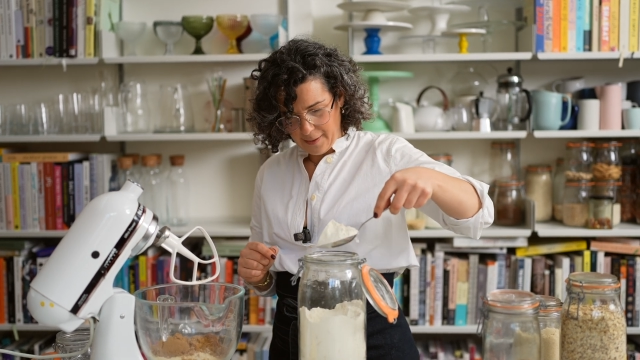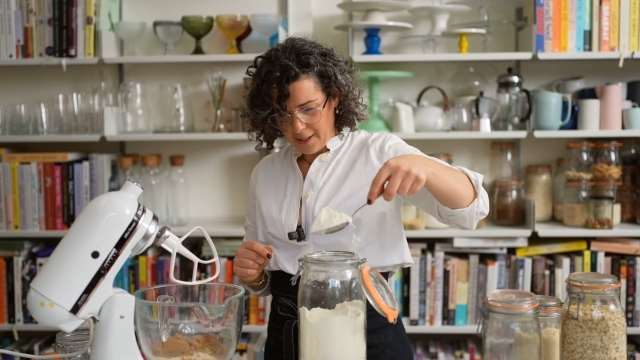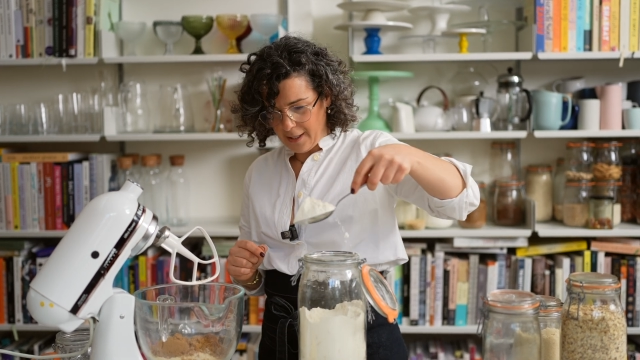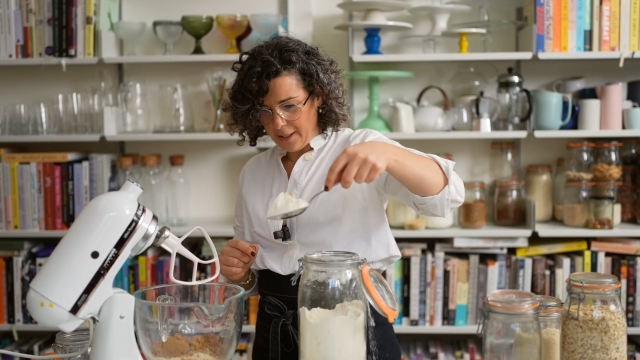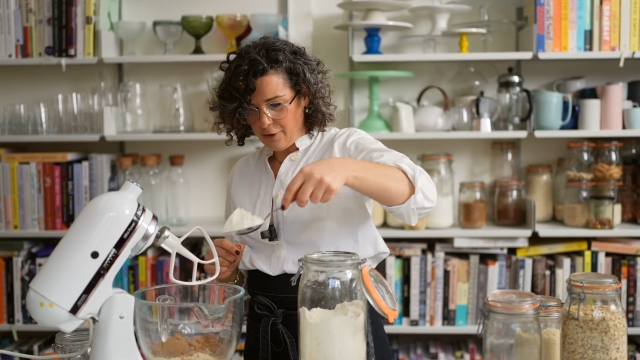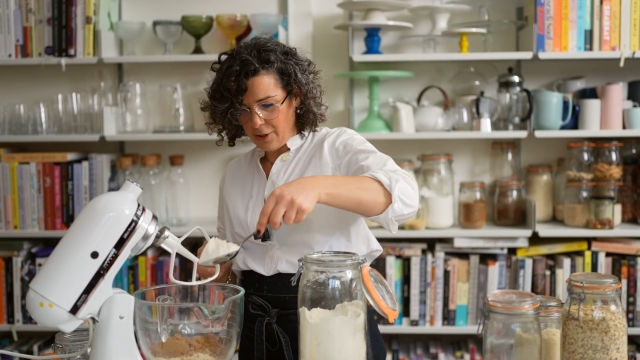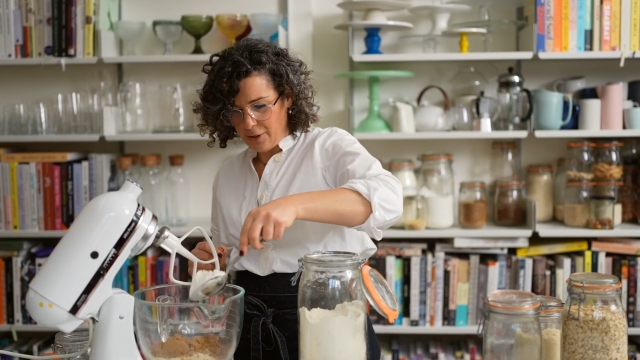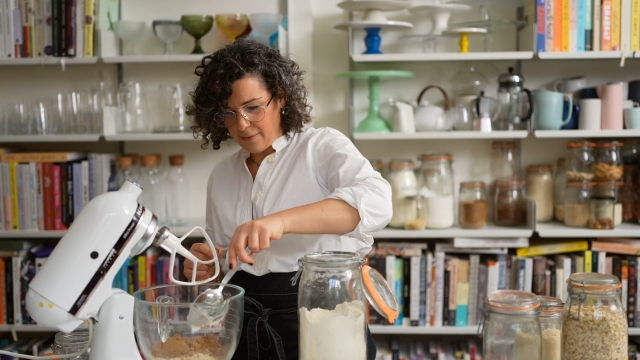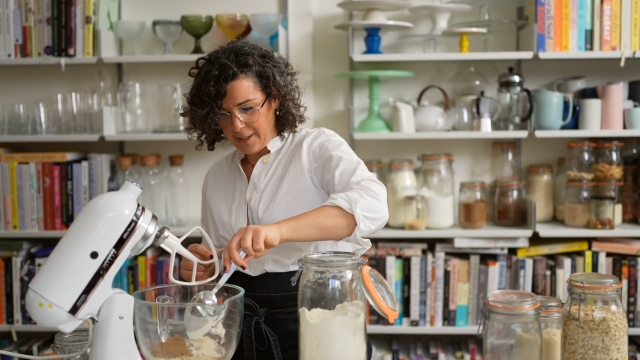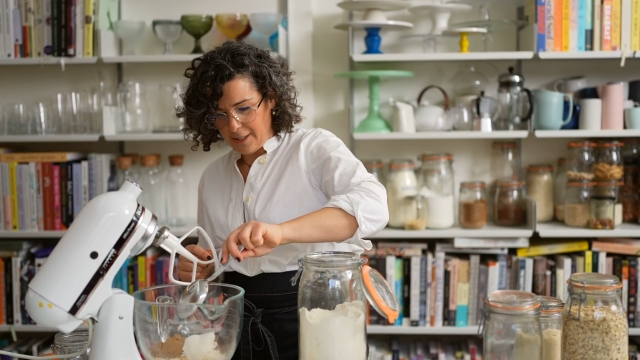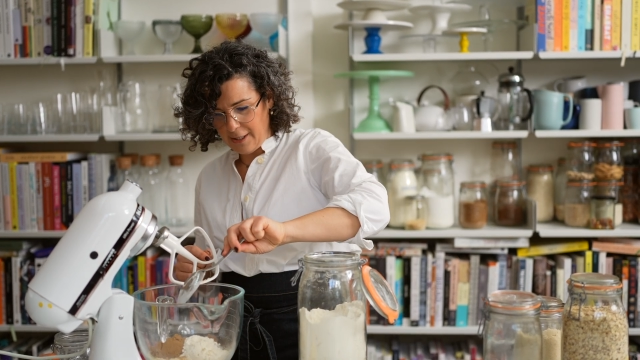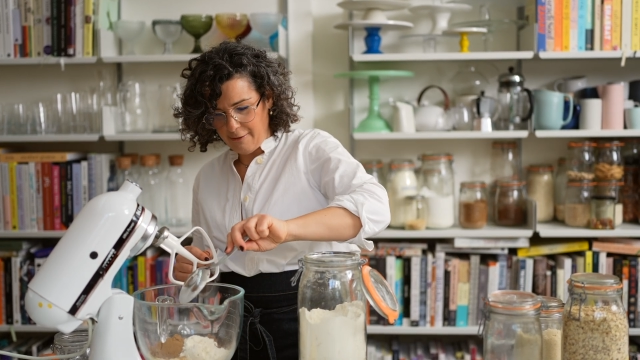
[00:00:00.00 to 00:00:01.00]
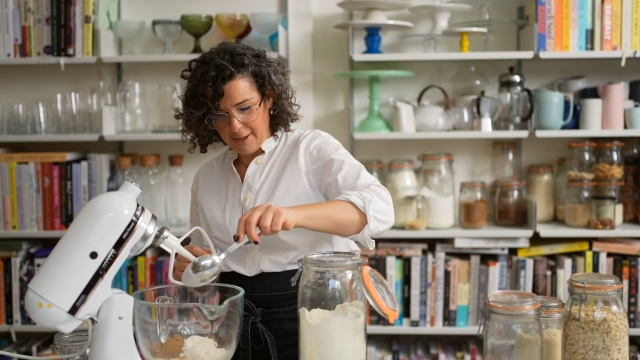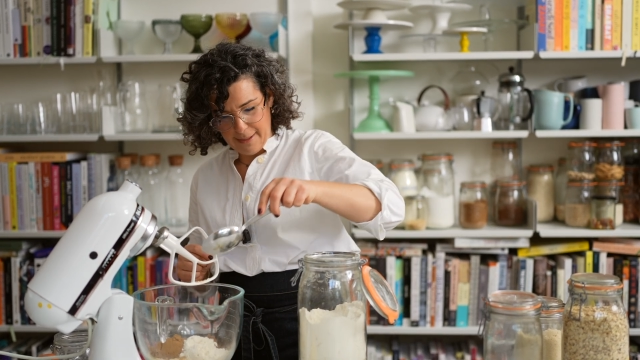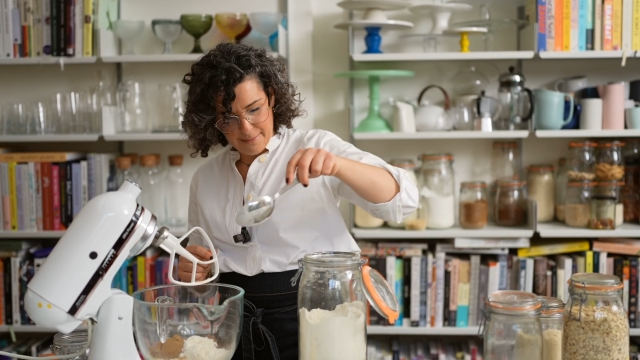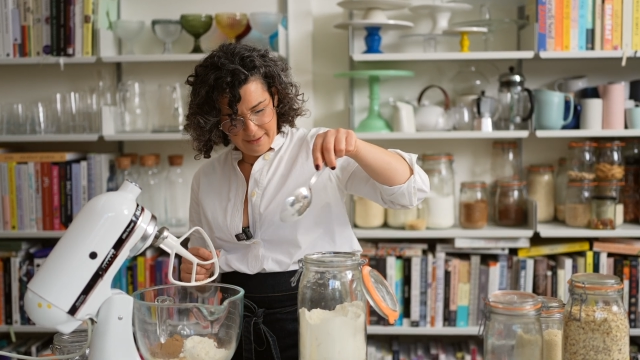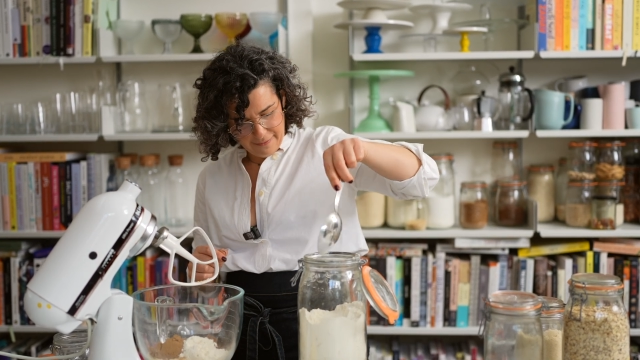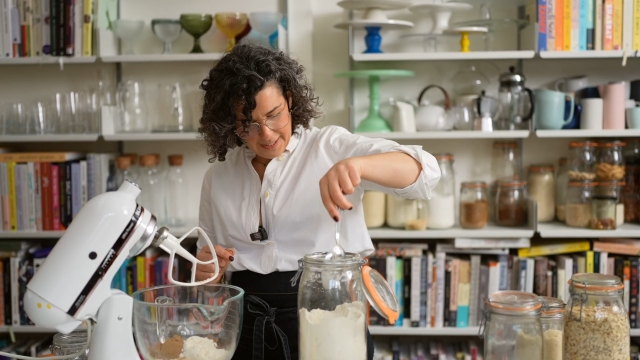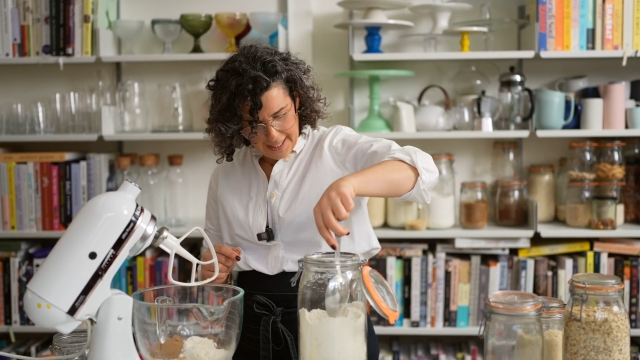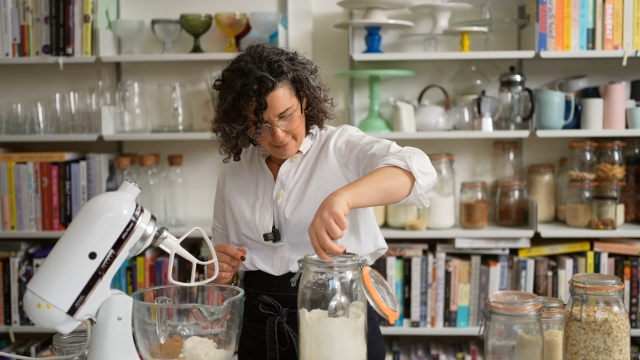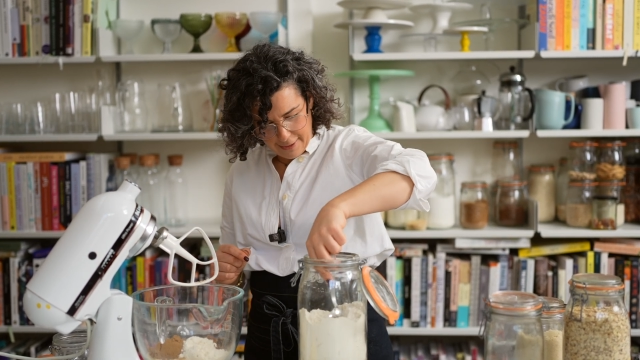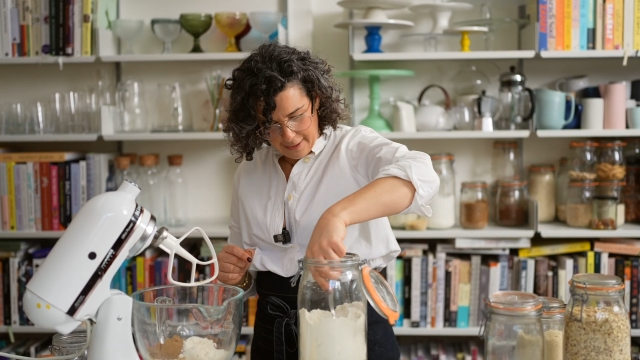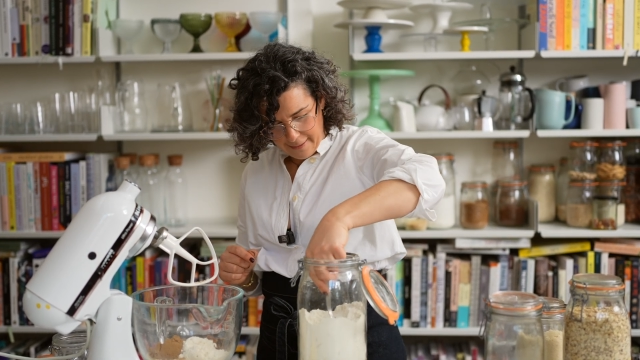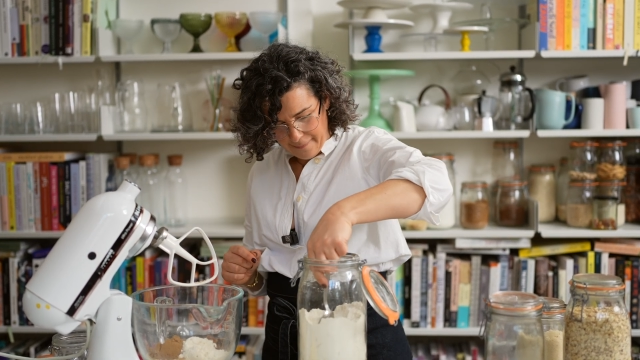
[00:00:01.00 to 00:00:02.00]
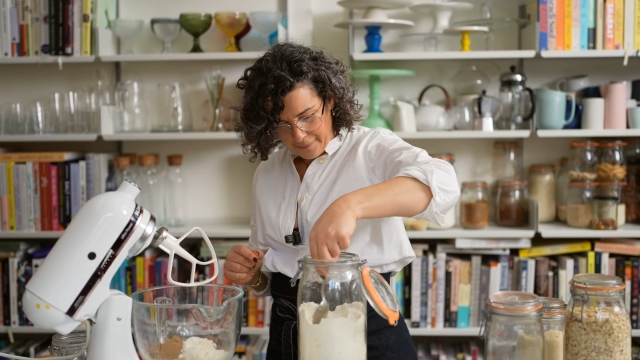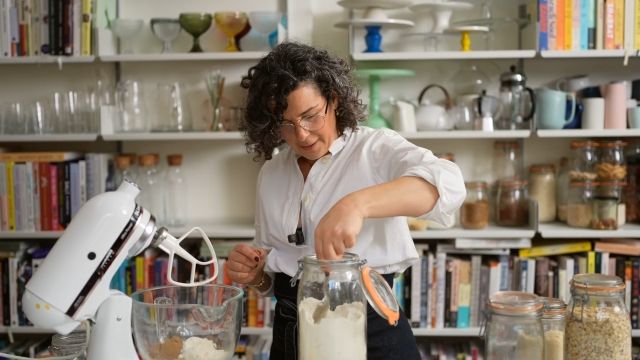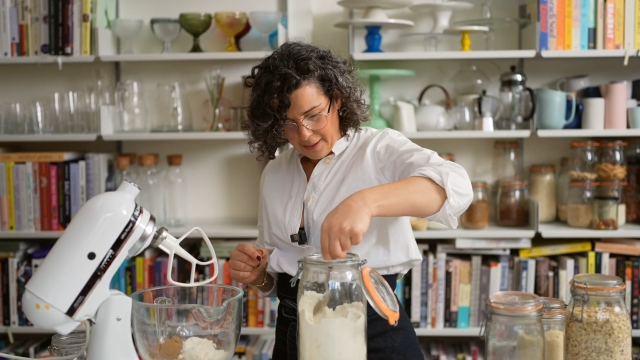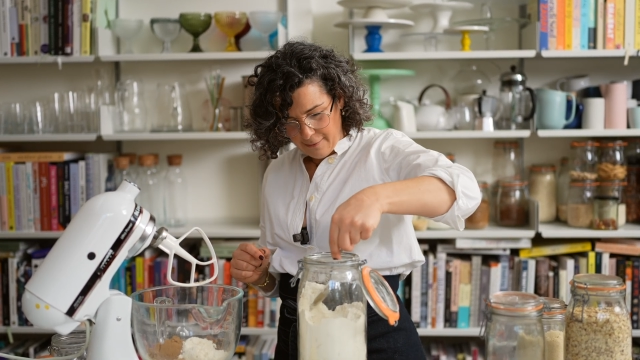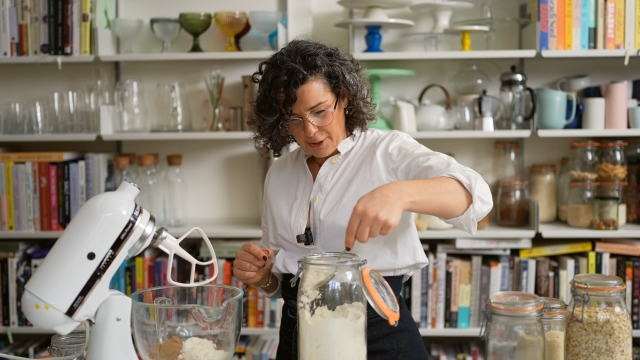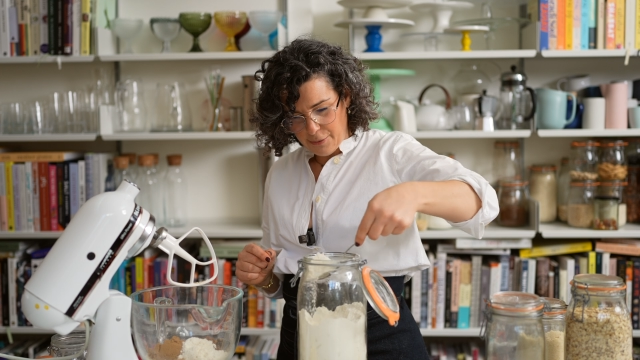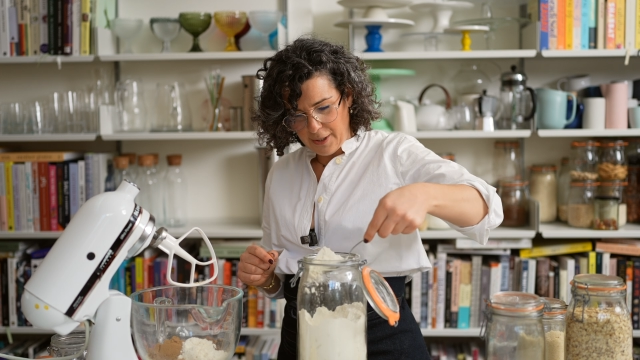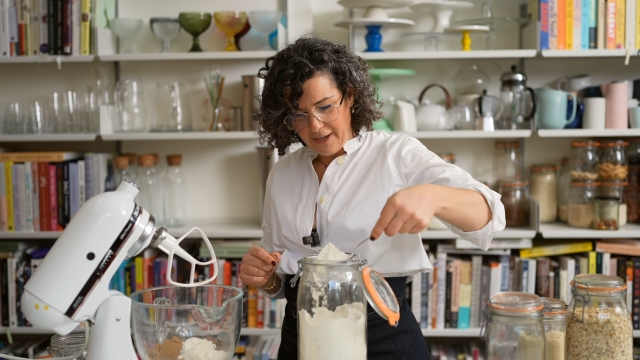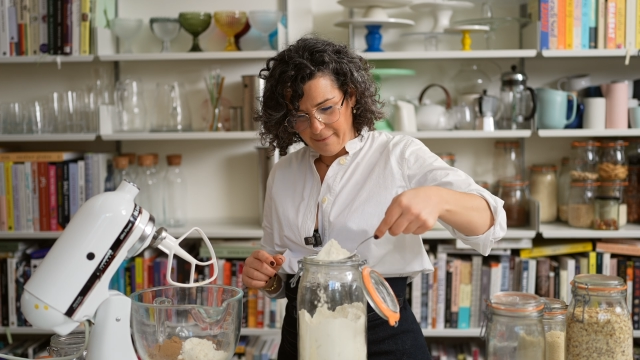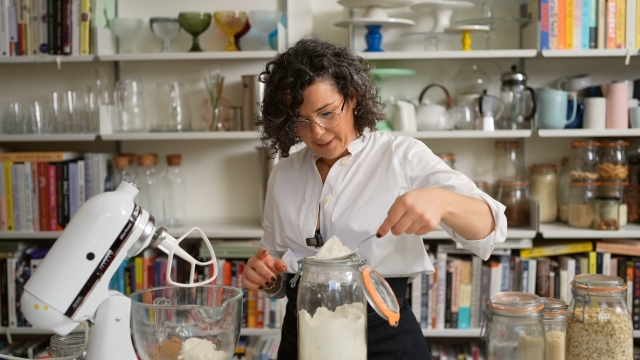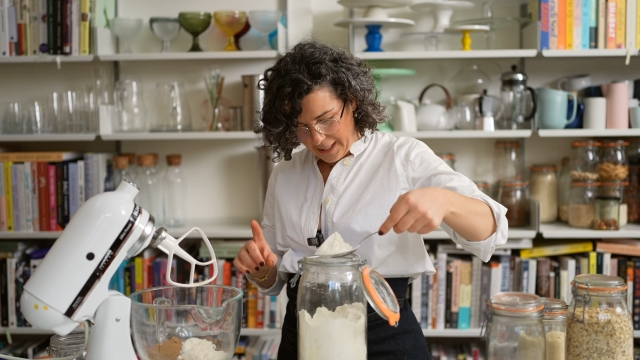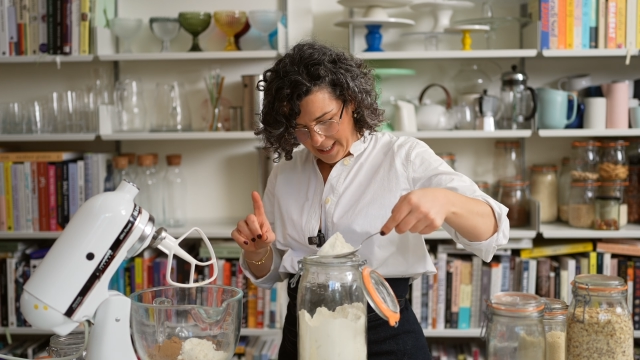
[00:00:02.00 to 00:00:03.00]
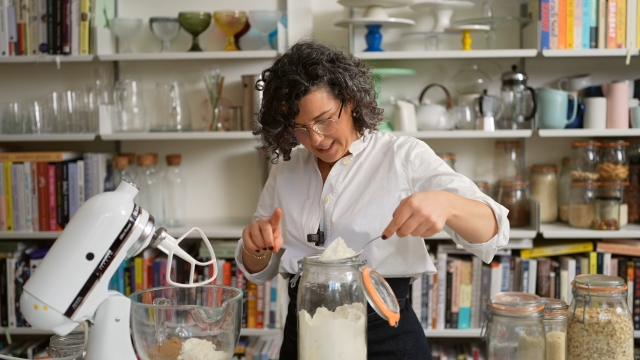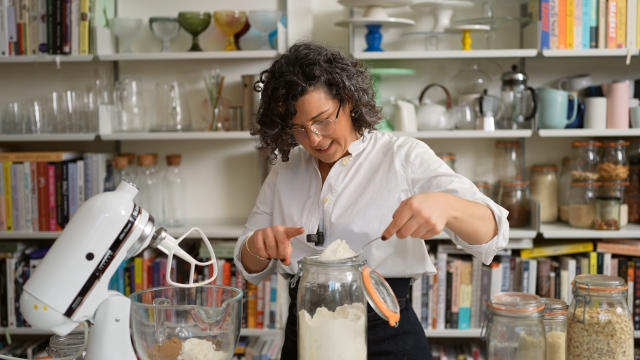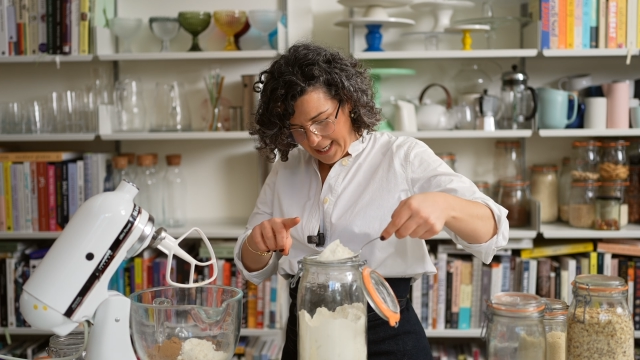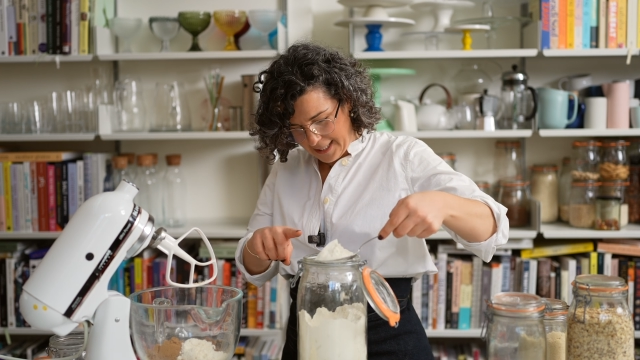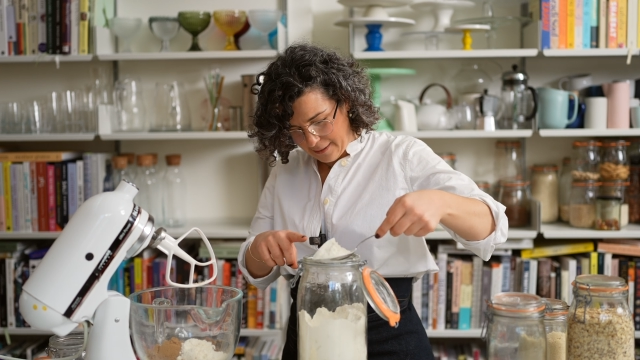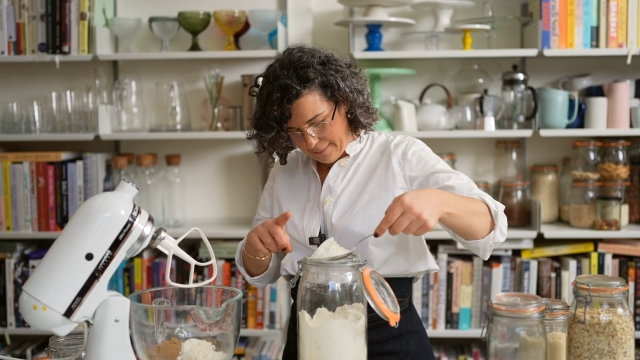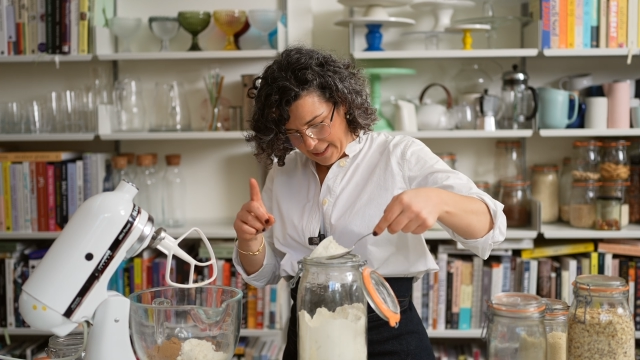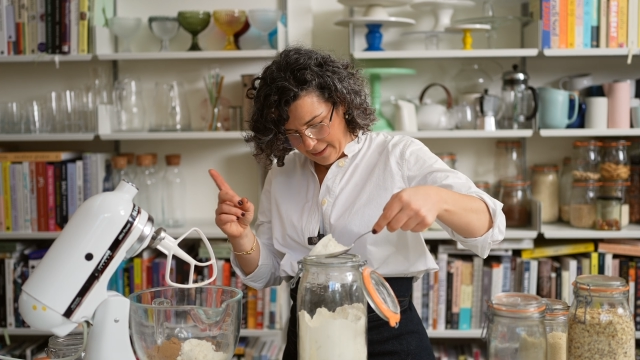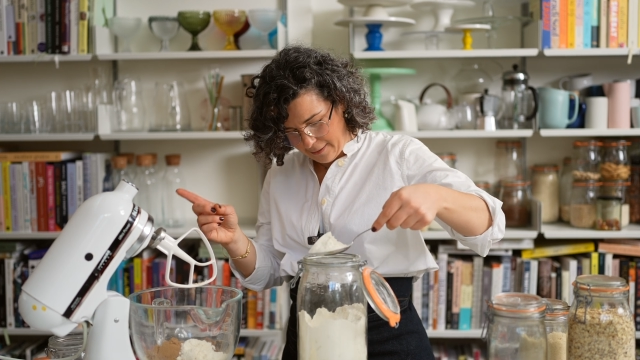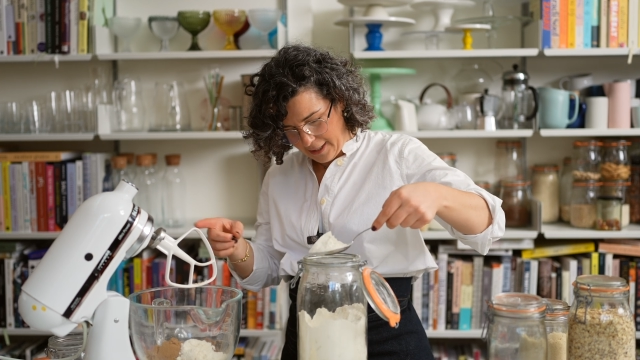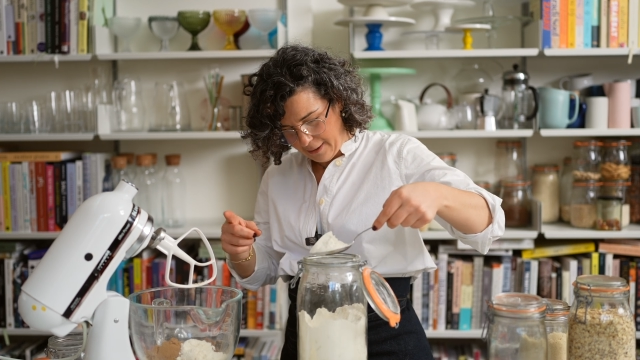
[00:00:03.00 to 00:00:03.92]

120 grams of flour, which will leave me the exact amount.